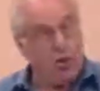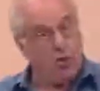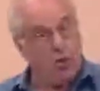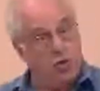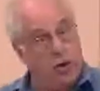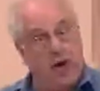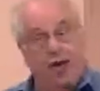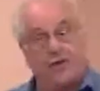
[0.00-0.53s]

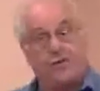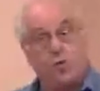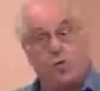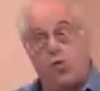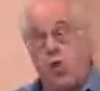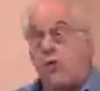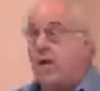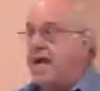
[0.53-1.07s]
You have to
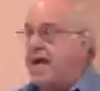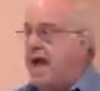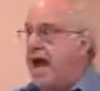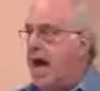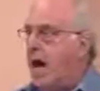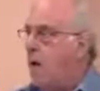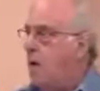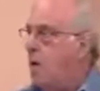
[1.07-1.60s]
worry
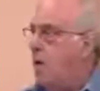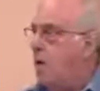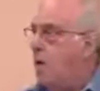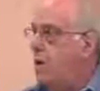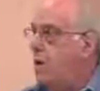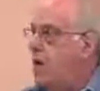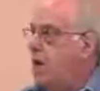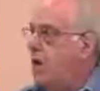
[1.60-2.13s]
now.
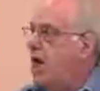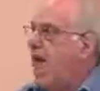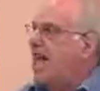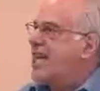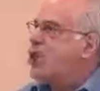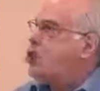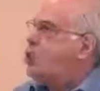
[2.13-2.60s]
Like